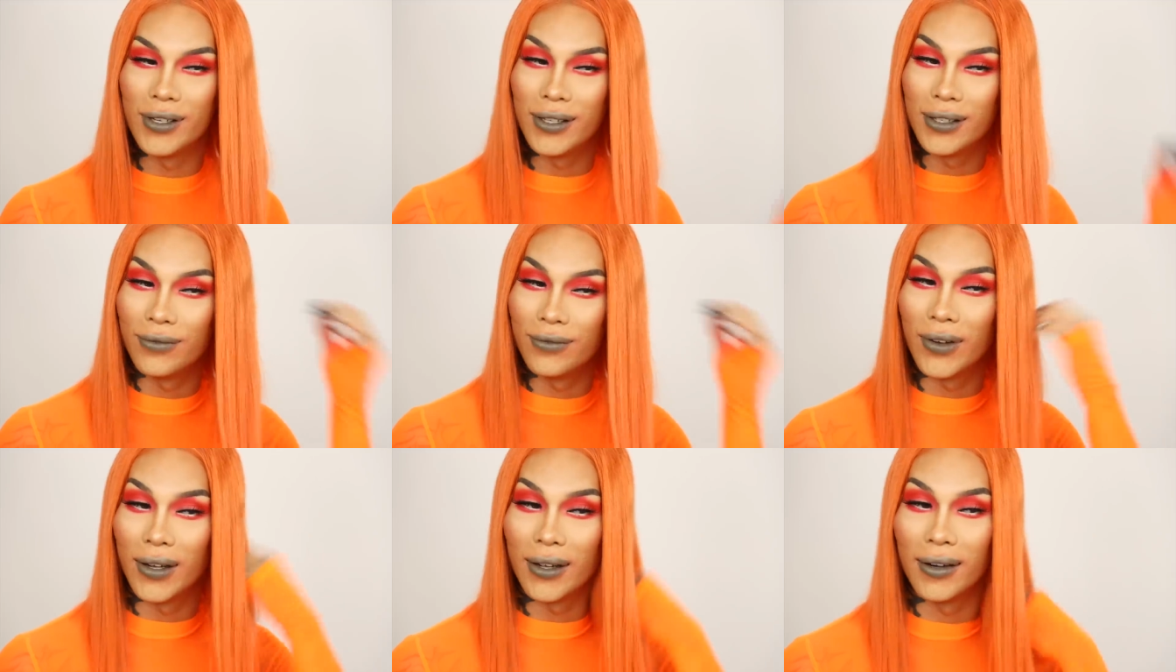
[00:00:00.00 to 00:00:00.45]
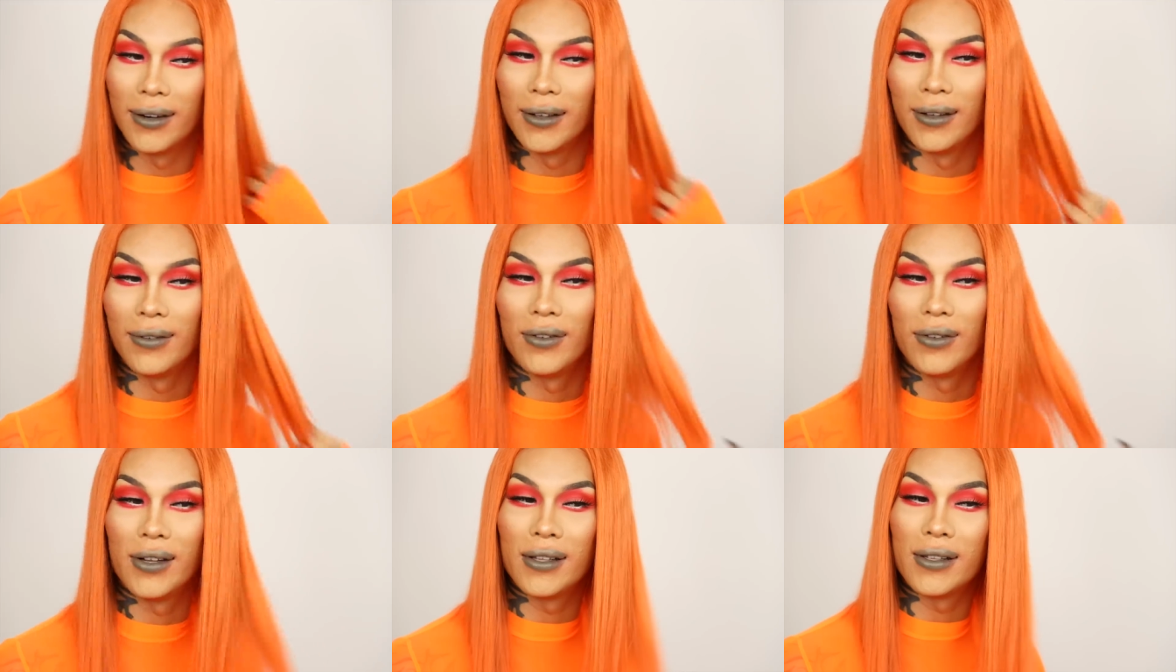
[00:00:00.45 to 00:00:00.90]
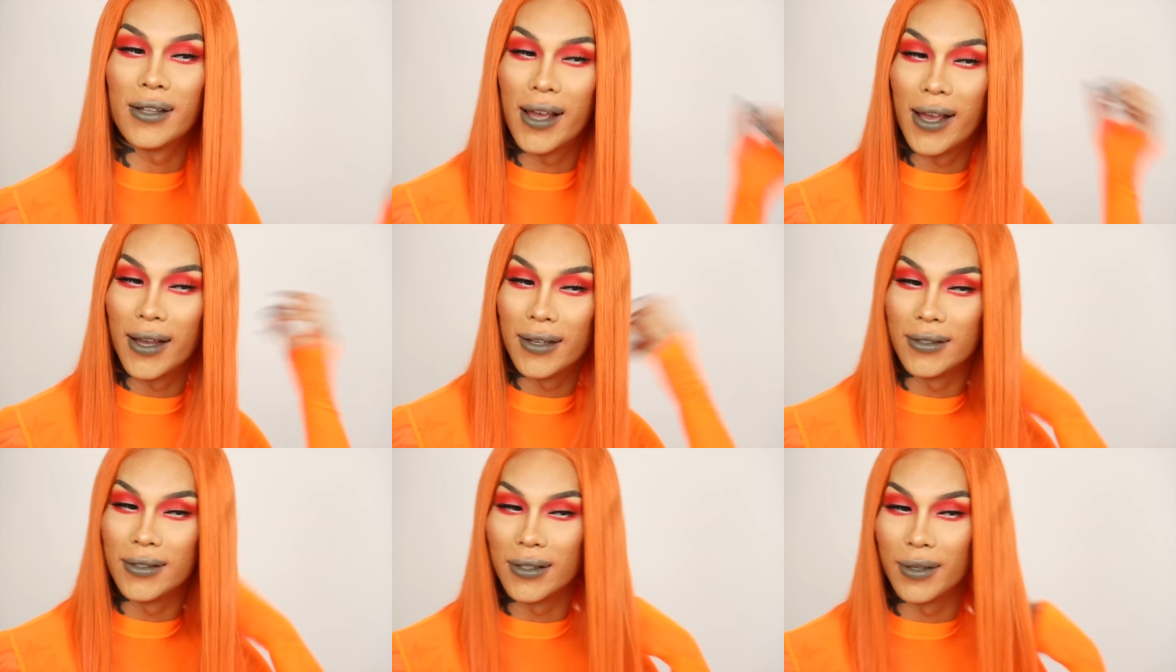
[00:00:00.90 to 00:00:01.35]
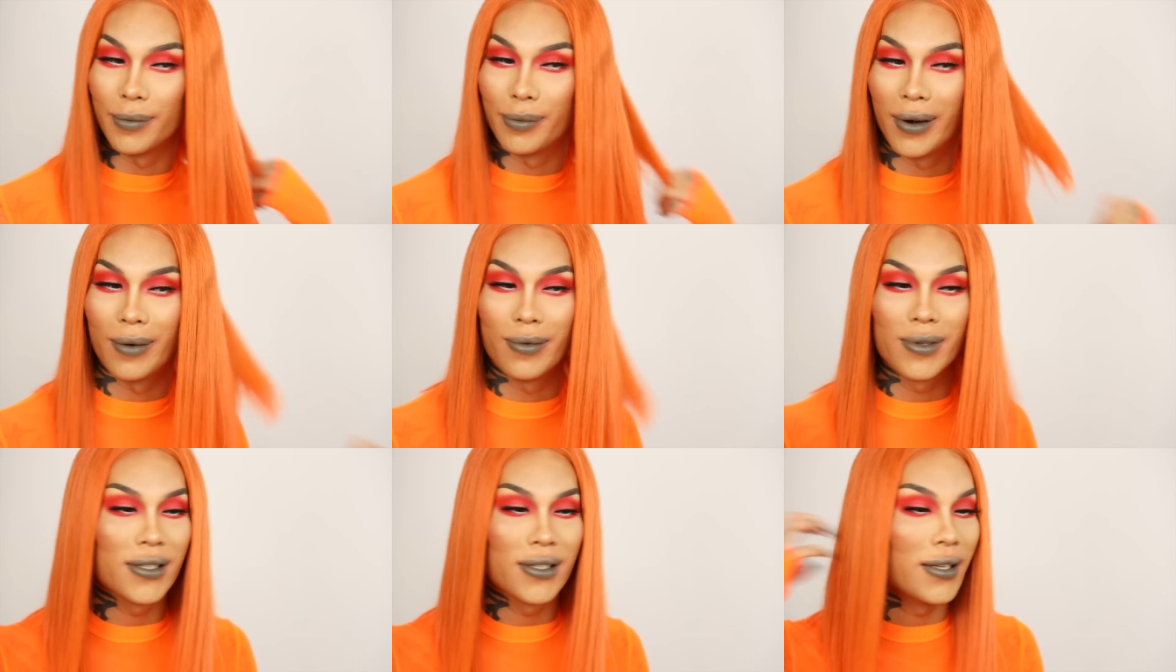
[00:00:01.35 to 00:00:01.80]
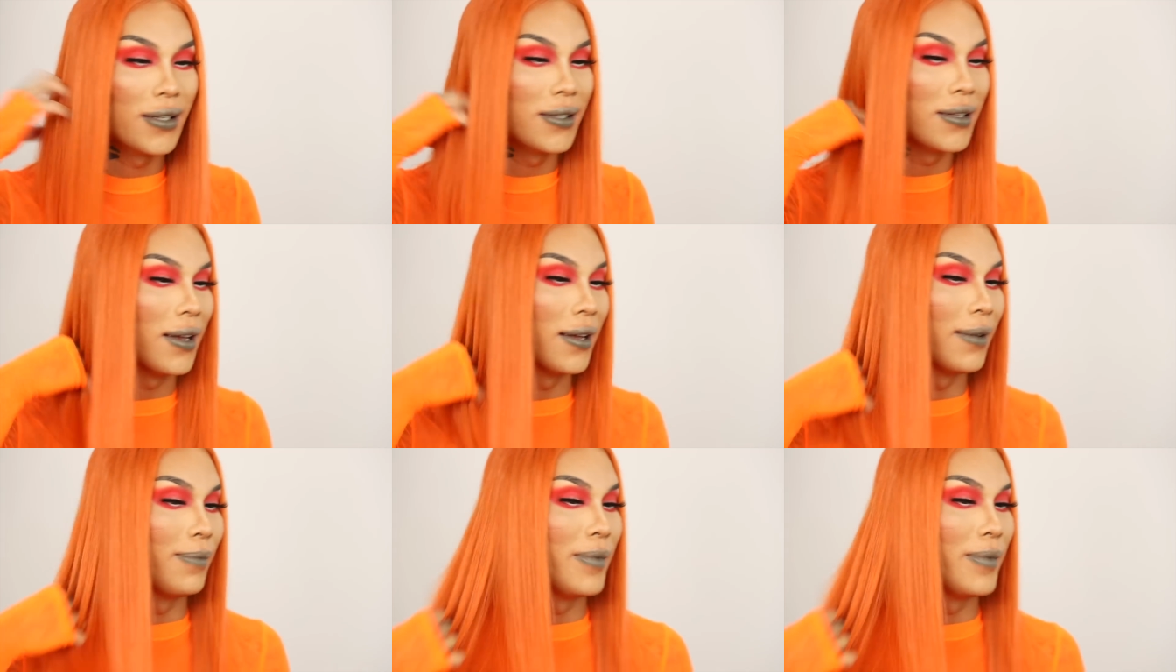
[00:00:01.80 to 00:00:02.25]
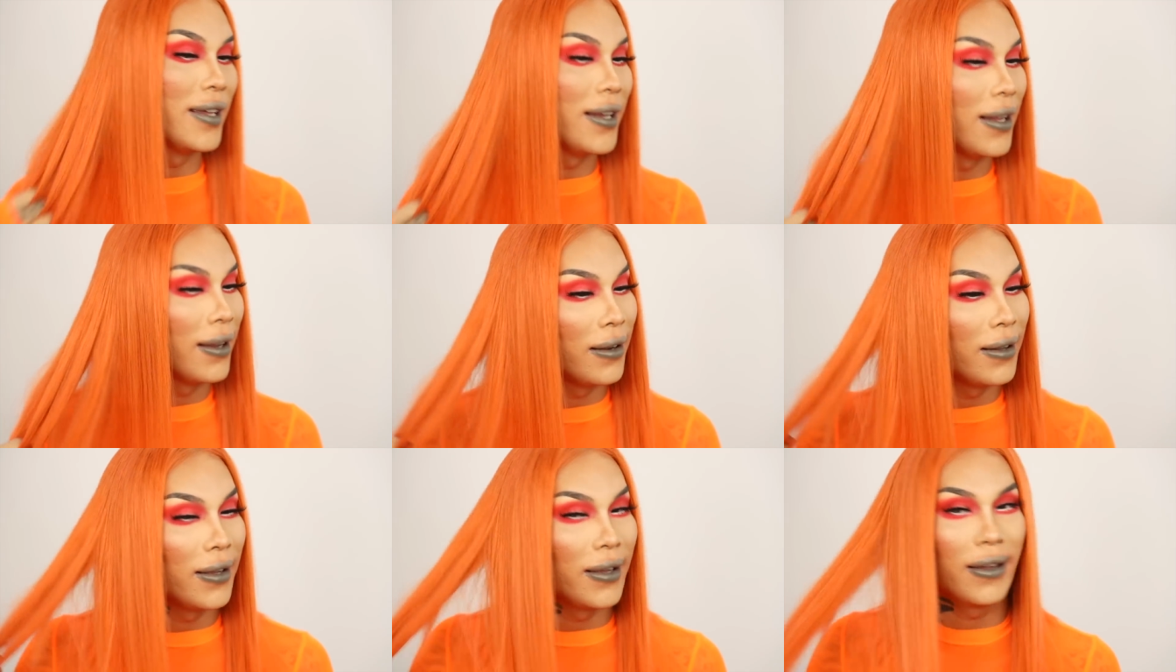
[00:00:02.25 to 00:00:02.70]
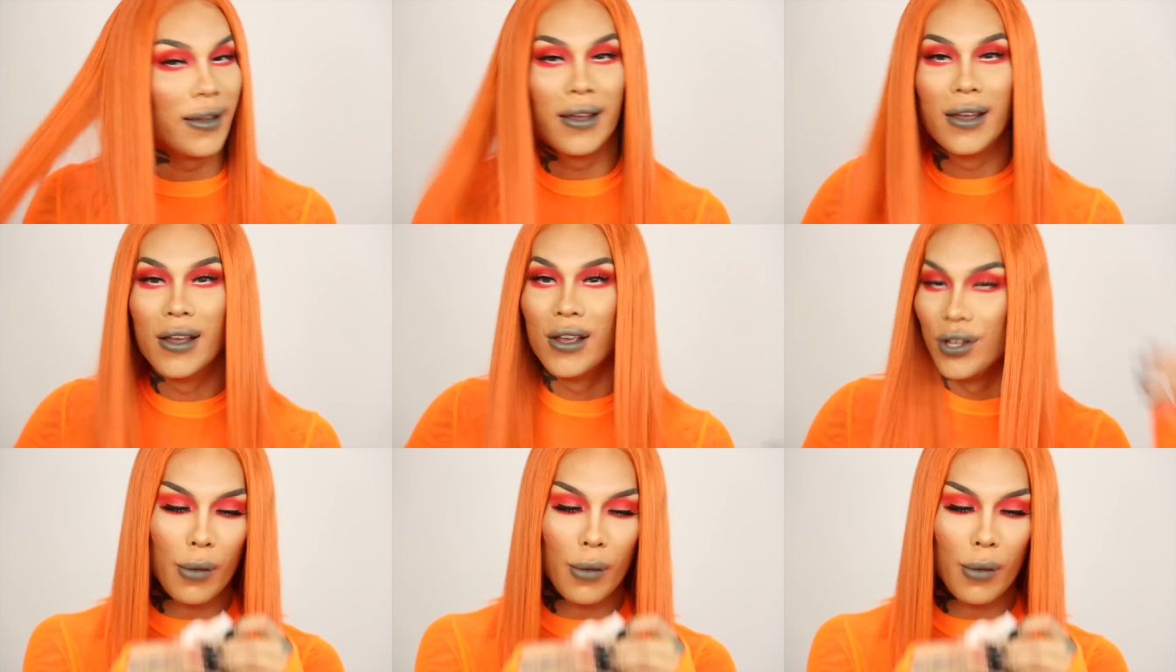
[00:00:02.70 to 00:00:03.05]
need to fucking leave. You need to exit the premises immediately.